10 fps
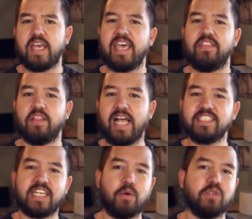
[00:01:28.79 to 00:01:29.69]
And the
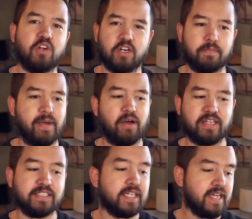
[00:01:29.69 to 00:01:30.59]
last thing I want to talk about
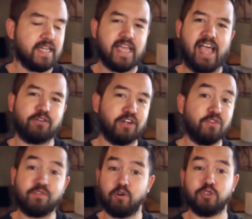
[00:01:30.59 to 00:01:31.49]
is how
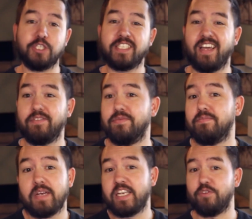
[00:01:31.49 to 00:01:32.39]
different versions have
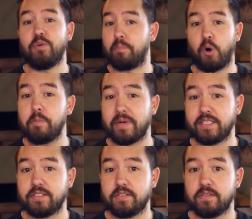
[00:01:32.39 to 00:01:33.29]
a different
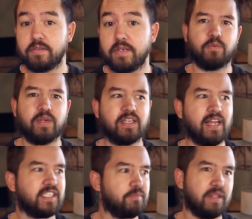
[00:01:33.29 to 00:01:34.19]
purpose. We
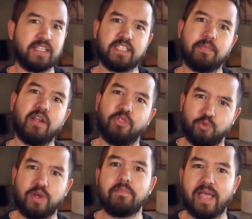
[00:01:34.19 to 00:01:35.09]
kind of split this up into
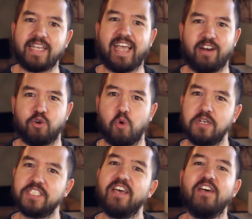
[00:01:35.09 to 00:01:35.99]
three main
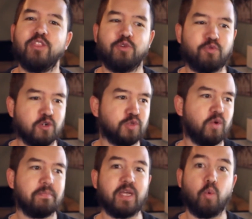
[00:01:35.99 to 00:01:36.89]
categories. The first
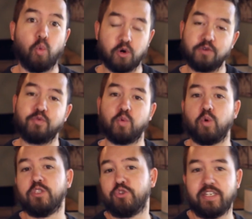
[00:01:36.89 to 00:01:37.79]
one being
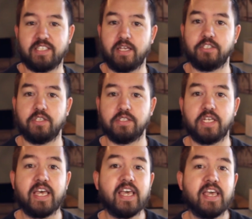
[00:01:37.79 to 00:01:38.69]
word-for-word translations.
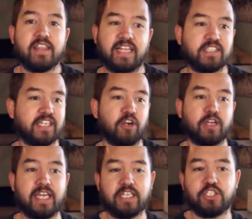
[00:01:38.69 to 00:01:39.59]
That's like your
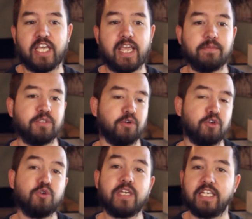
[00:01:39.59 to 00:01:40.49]
King James, your
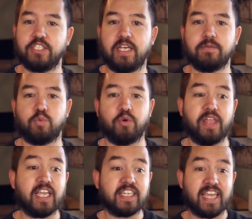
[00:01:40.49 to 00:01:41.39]
New King James, where
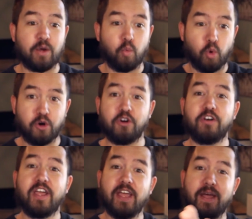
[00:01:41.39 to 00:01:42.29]
they take
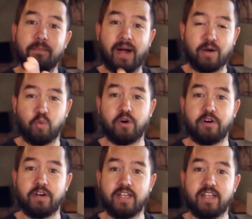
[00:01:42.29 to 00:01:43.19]
word by
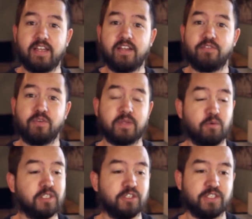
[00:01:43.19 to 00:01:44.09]
word from the
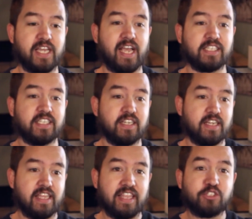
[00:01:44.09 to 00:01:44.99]
original text
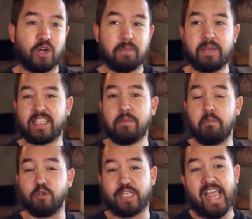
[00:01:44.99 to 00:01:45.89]
and they try to pick the
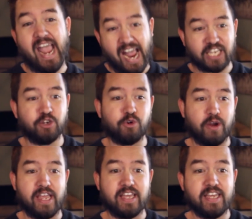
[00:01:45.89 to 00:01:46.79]
most
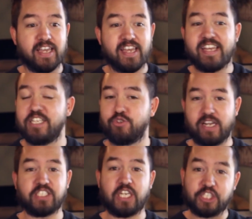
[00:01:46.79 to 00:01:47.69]
accurate
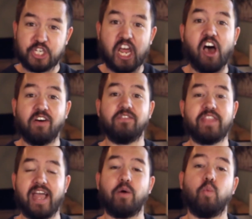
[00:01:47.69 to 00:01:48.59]
translation of
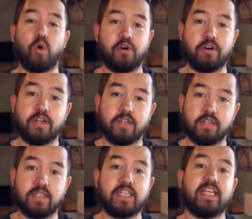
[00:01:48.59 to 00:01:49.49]
that word
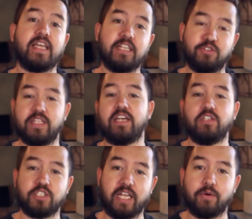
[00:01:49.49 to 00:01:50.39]
into the
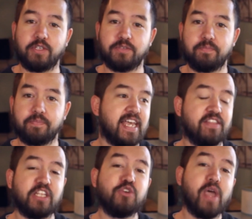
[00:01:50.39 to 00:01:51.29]
English language.
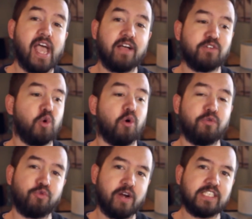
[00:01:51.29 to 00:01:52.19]
And then you have your
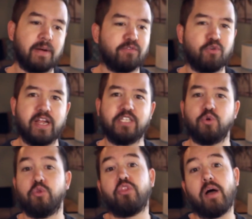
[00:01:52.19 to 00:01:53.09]
phrase by phrase
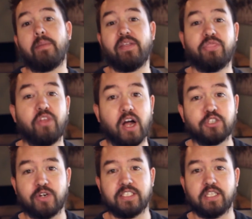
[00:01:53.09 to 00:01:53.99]
or thought by thought
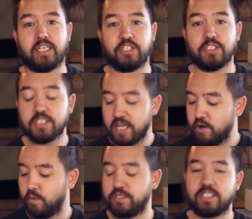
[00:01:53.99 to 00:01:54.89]
translations,
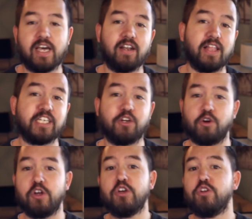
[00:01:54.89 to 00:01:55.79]
which is kind of like
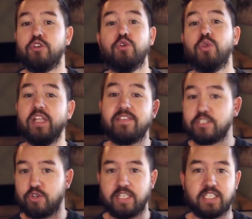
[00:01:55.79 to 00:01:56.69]
your New Living
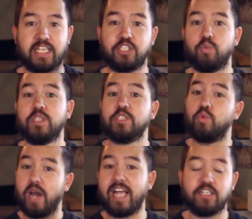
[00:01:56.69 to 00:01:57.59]
Translation, which is
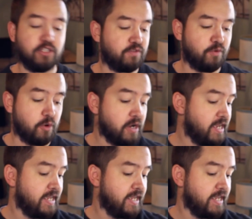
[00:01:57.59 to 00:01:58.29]
what I use for